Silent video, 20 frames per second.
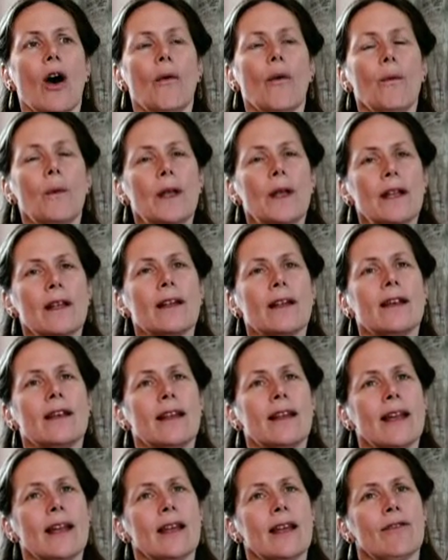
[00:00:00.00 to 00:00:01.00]
we
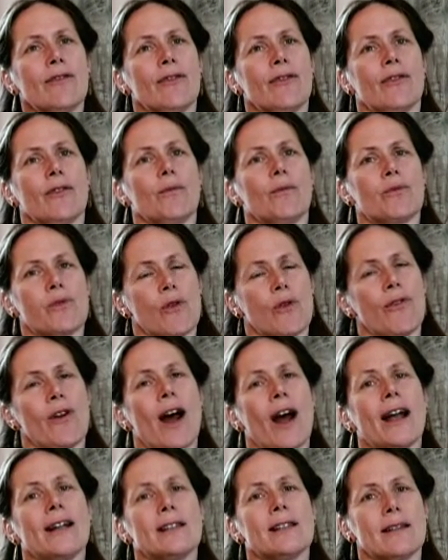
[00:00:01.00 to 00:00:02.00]
give,
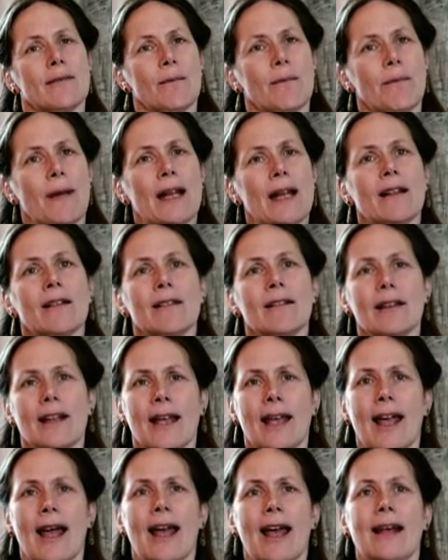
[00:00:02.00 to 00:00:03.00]
provide medical
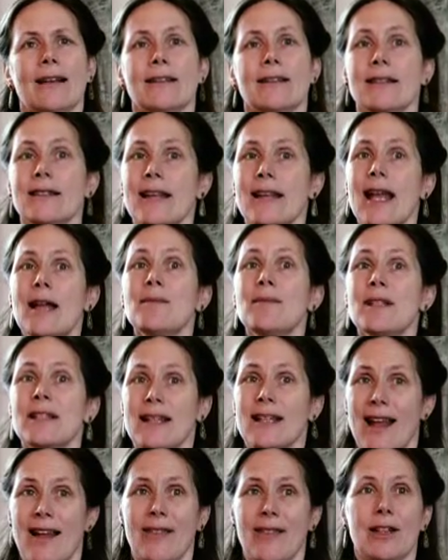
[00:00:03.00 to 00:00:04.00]
care at the same
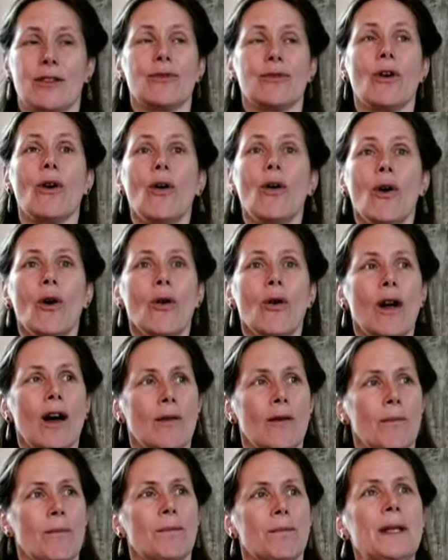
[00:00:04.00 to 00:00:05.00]
standard for
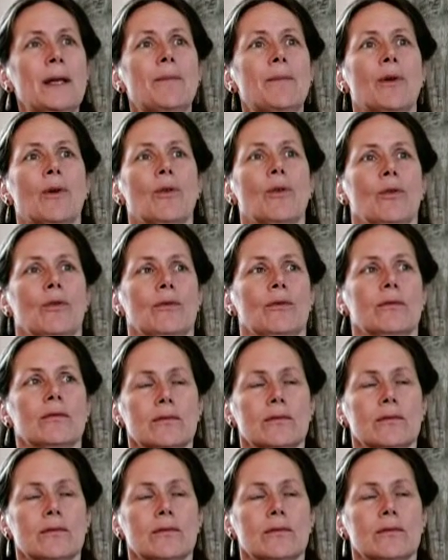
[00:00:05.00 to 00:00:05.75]
all people